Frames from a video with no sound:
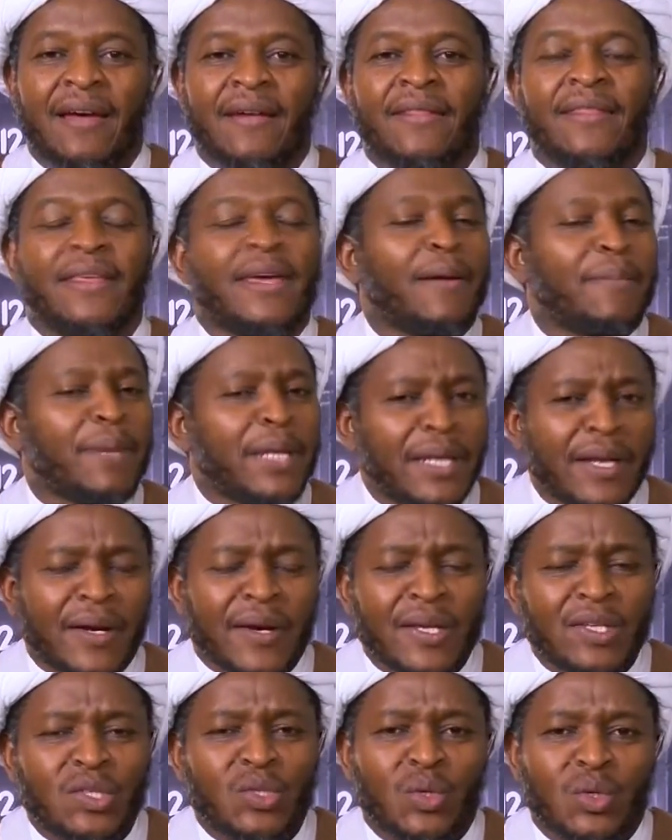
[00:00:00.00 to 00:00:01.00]
There are many
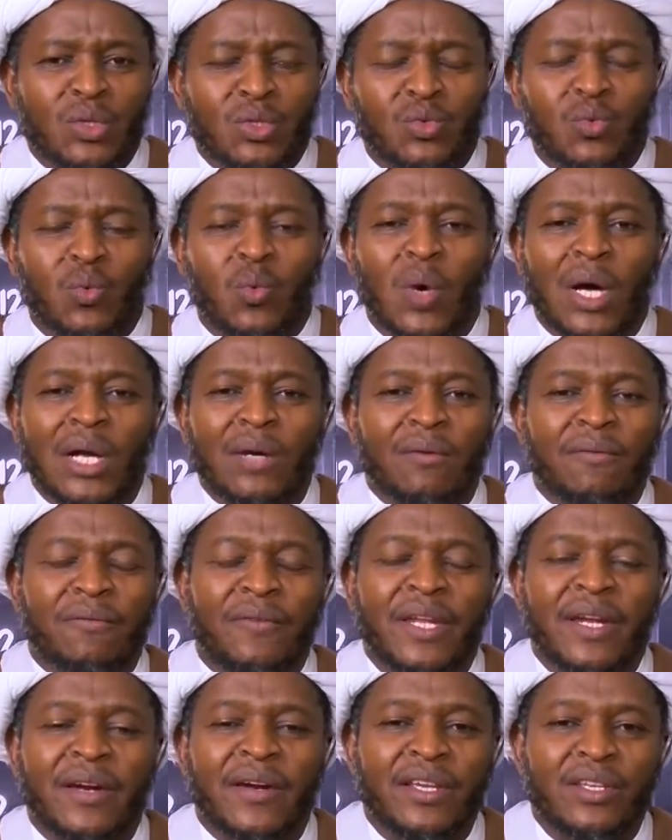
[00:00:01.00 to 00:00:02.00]
reasons. One of
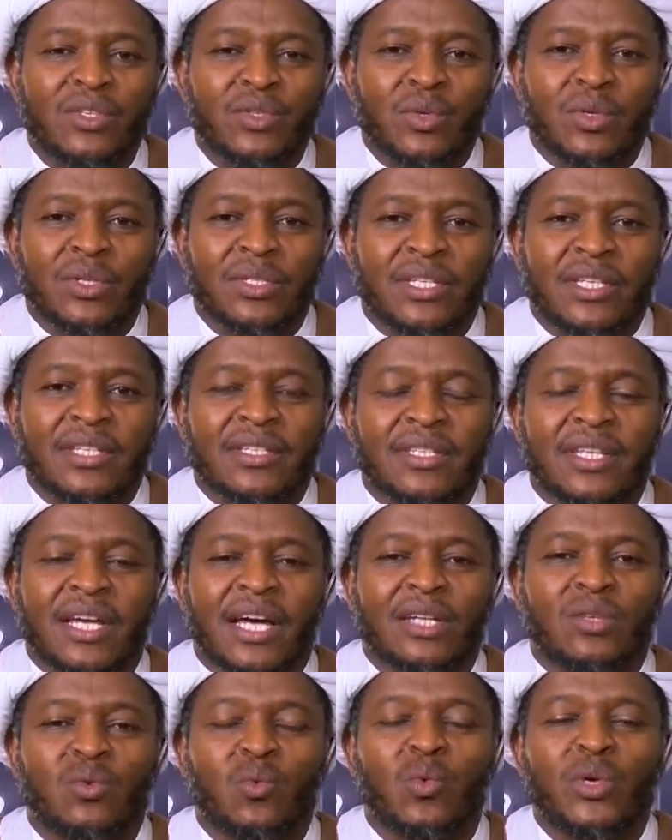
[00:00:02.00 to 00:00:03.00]
the reasons is
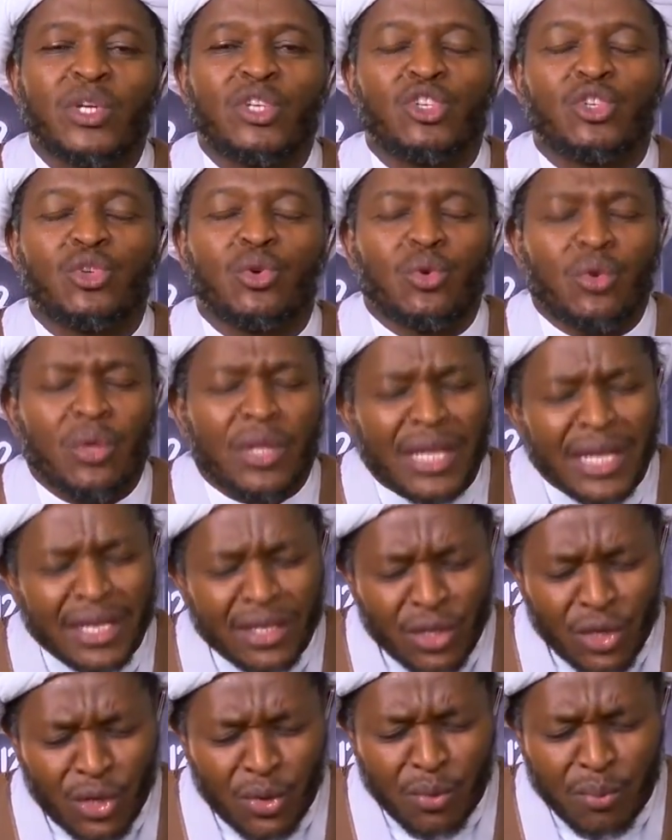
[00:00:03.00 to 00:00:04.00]
that we show that
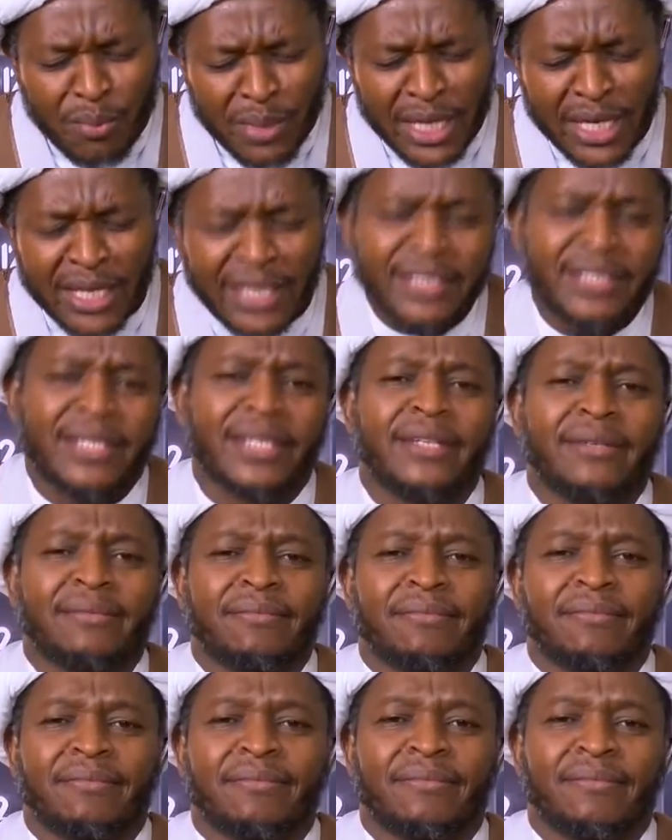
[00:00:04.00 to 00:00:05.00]
humility.
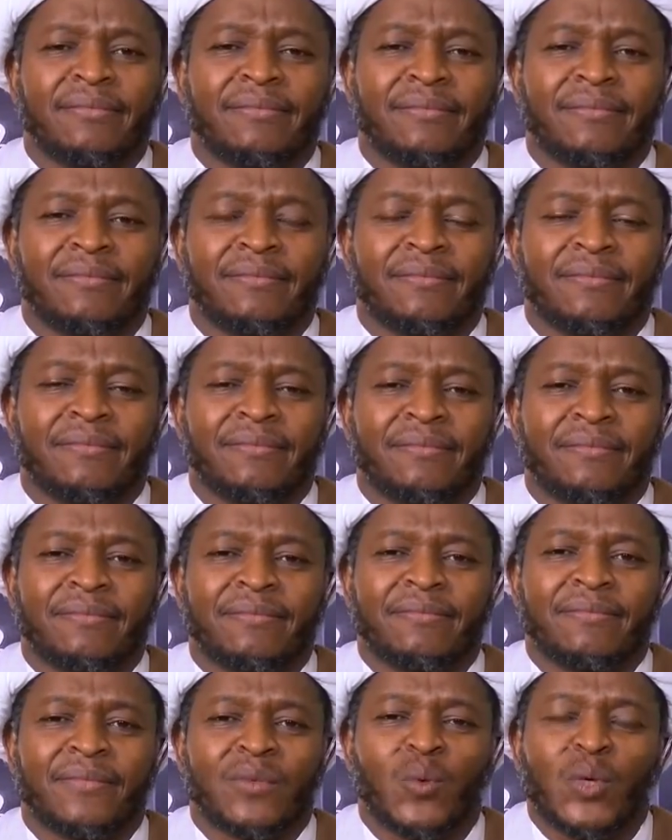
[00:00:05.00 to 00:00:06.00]

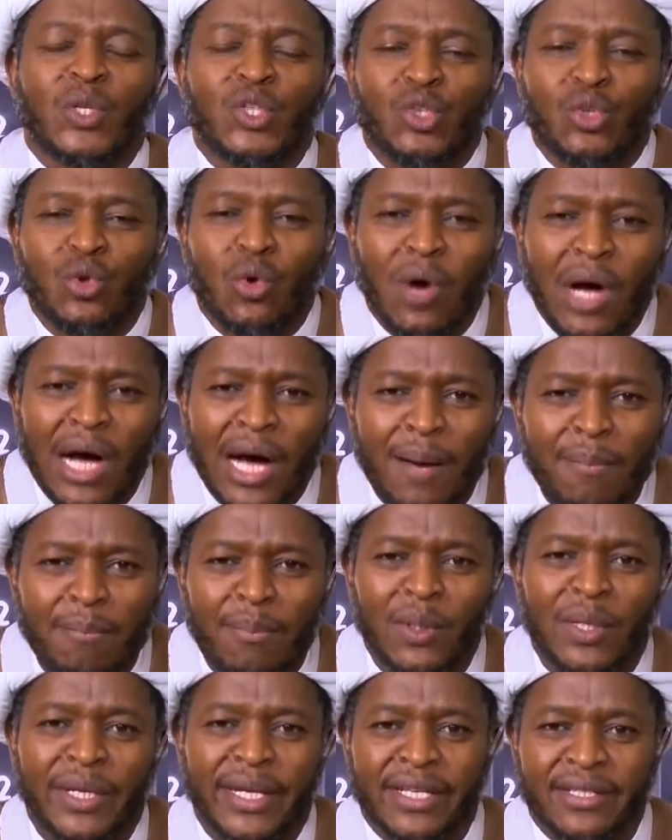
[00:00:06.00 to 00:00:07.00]
We show
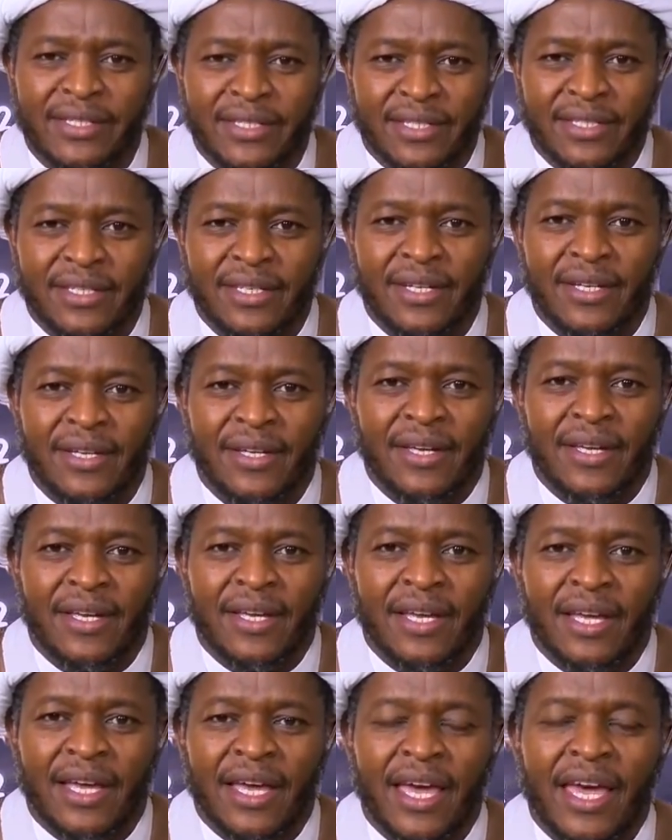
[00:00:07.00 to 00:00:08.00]
humbleness.
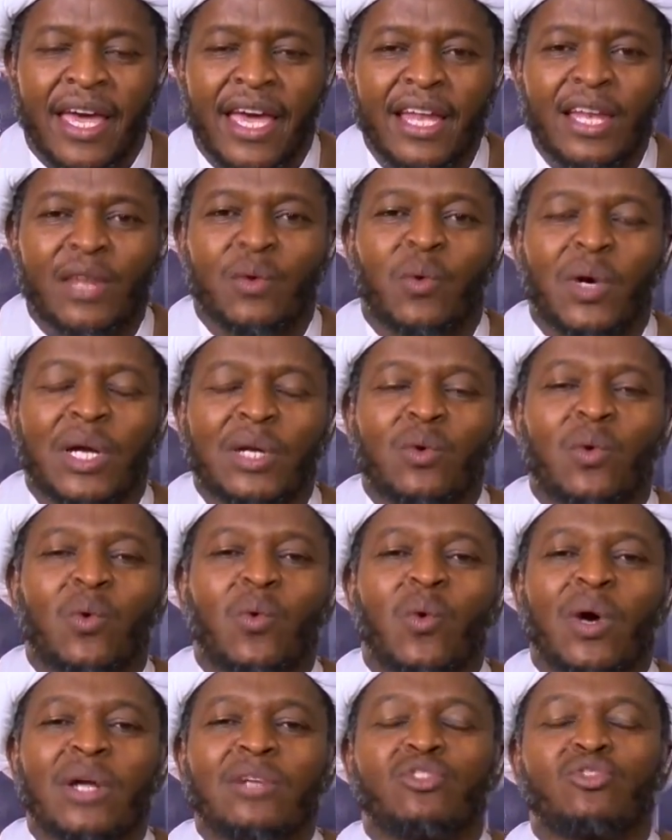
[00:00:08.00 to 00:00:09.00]
Anyone who
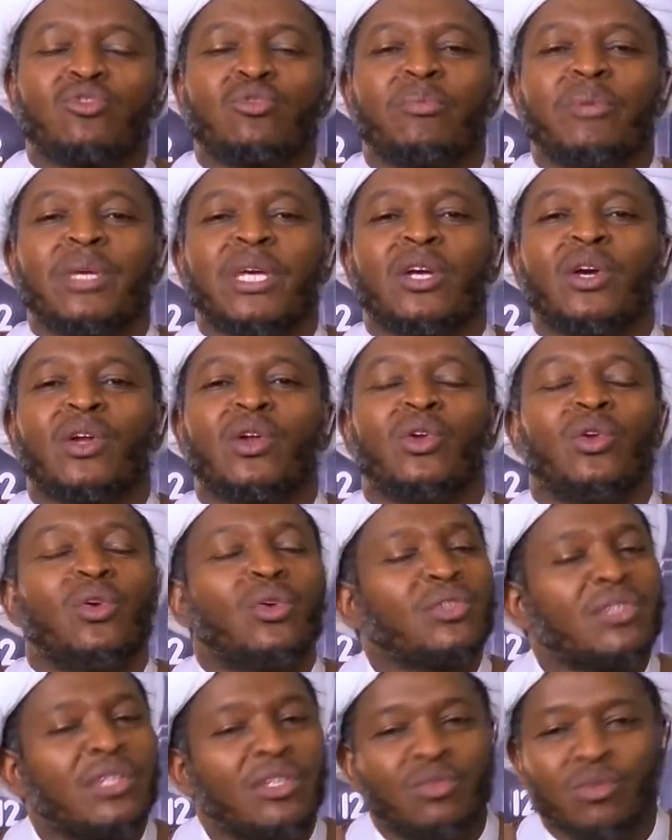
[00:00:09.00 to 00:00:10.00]
wants to be
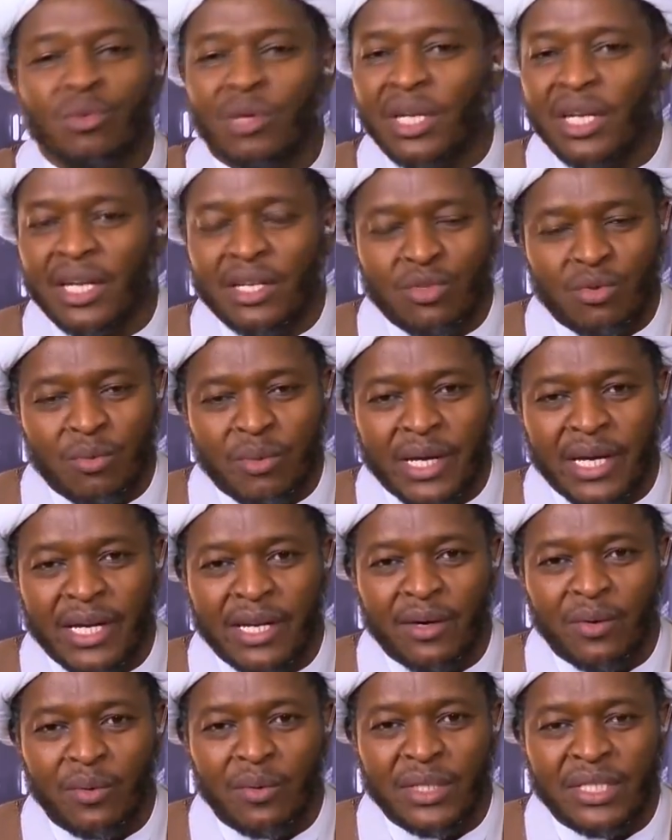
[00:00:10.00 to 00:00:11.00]
closer to Allah
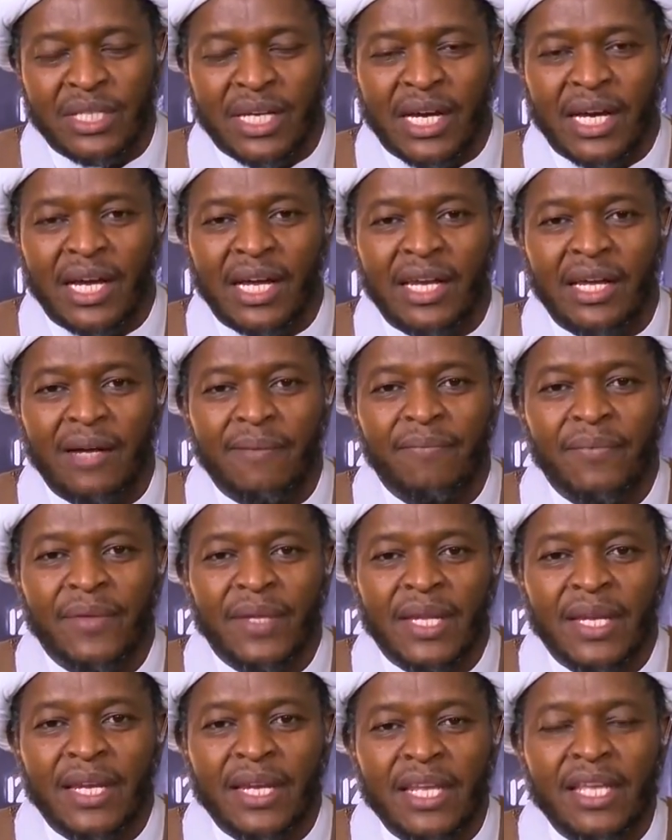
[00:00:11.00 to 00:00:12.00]
subhanahu wa ta'ala
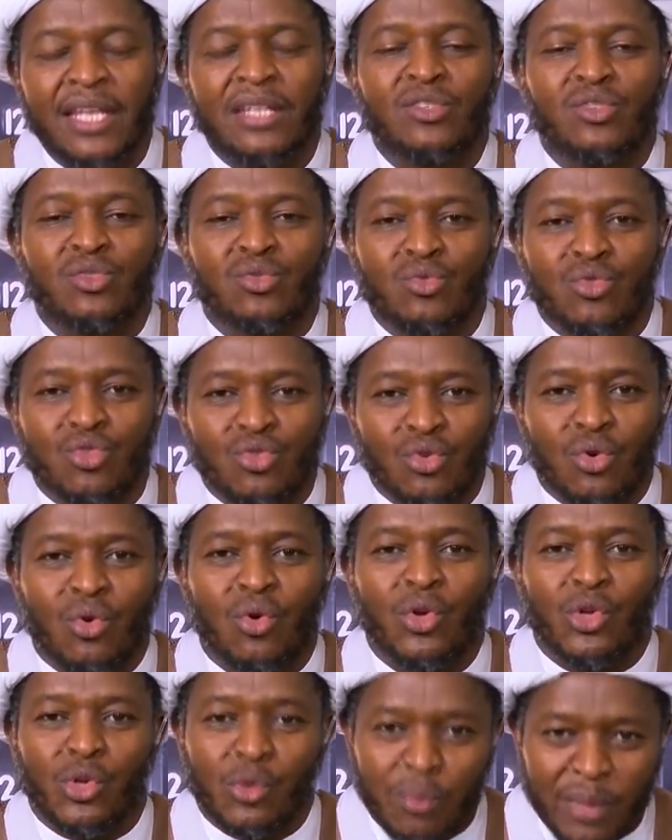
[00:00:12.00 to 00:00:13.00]
needs to
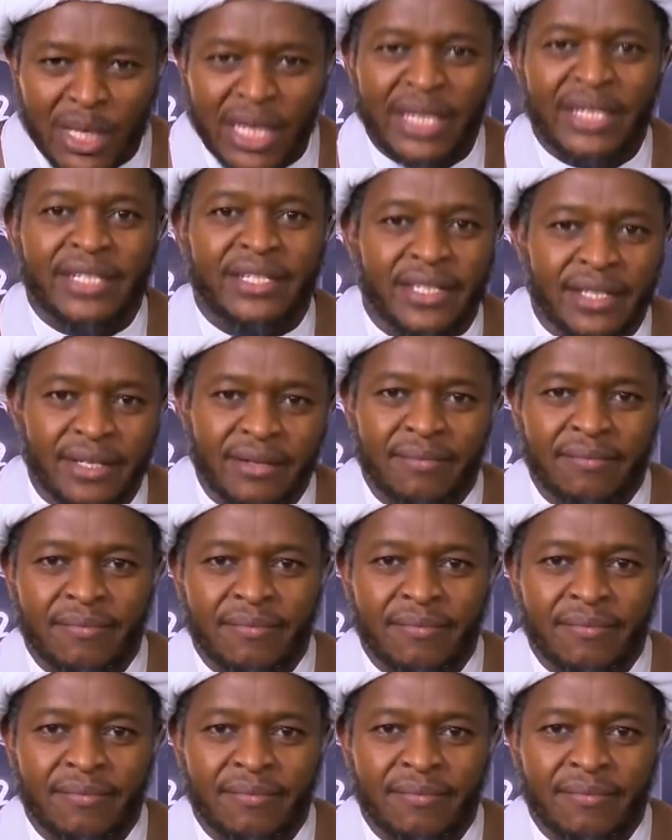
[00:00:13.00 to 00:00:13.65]
show humility.